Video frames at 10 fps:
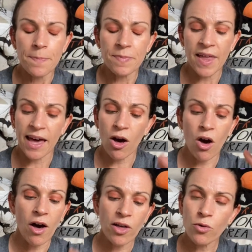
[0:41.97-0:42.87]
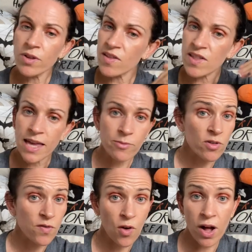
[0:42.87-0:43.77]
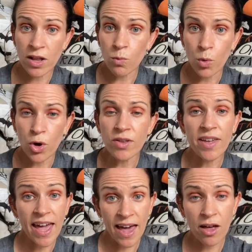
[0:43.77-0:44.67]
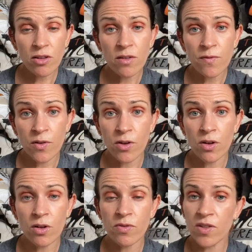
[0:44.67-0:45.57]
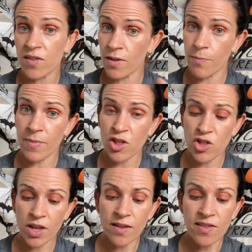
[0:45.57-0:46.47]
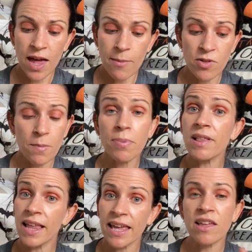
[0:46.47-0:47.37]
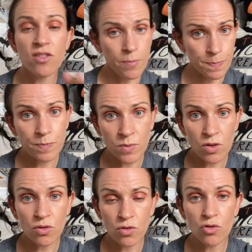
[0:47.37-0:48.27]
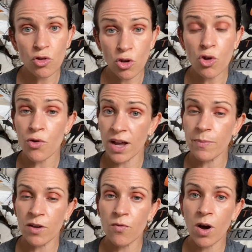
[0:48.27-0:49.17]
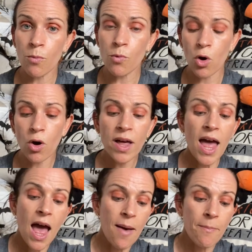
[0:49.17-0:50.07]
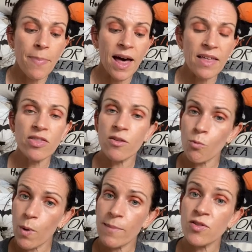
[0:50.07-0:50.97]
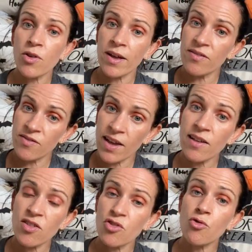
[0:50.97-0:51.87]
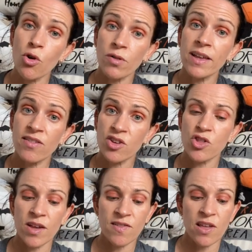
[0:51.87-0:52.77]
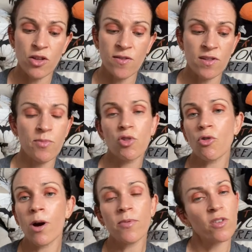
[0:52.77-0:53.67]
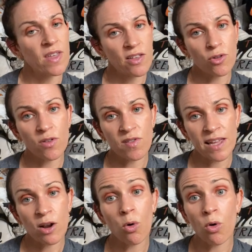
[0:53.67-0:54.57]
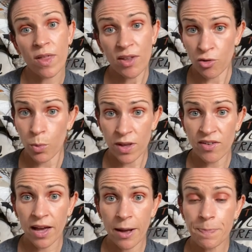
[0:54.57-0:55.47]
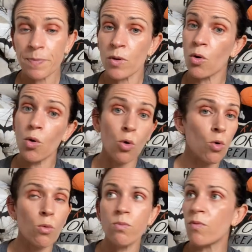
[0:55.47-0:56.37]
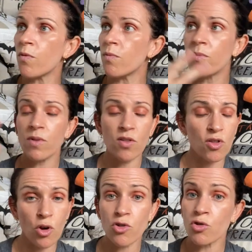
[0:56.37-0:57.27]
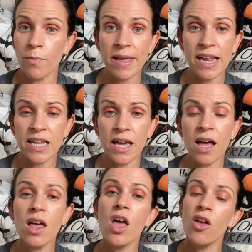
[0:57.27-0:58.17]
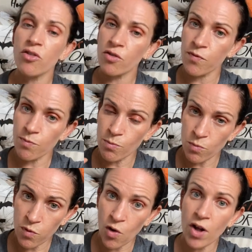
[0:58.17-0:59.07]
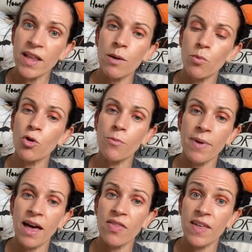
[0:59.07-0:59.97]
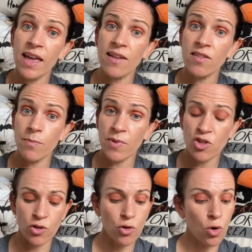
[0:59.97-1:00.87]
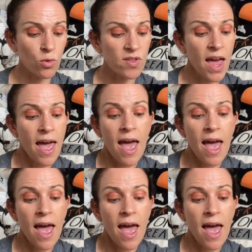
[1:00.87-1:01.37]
Now, I couldn't seem to find a word count for the submissions, so please do correct me if I'm wrong, but the website does strongly suggest that you subscribe to their newsletter or their Twitter or social media to find out more about their submission calls.